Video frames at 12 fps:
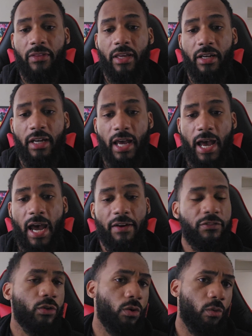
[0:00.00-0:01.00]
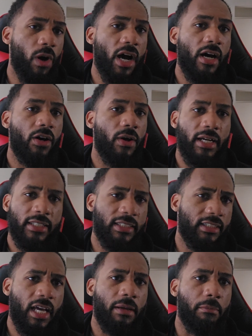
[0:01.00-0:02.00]
then after a while, I
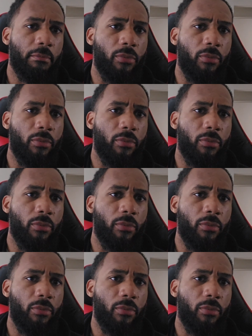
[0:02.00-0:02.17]
just got